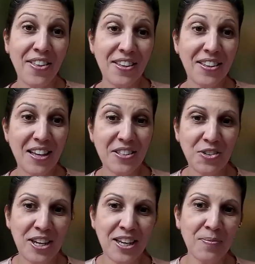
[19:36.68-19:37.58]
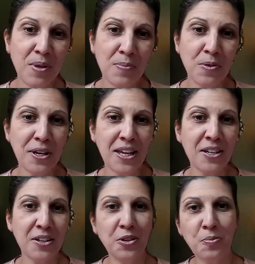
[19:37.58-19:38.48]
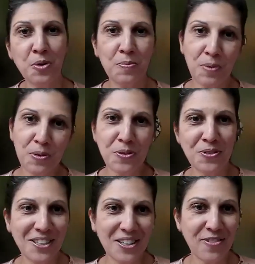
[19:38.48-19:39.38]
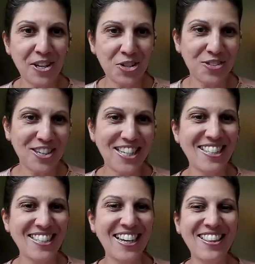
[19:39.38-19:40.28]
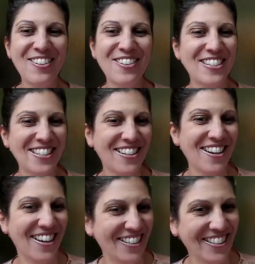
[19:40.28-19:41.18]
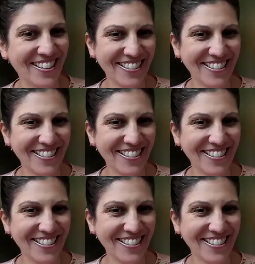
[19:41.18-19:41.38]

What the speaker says: I think that's great. People are getting a little more bold and adventurous in their design.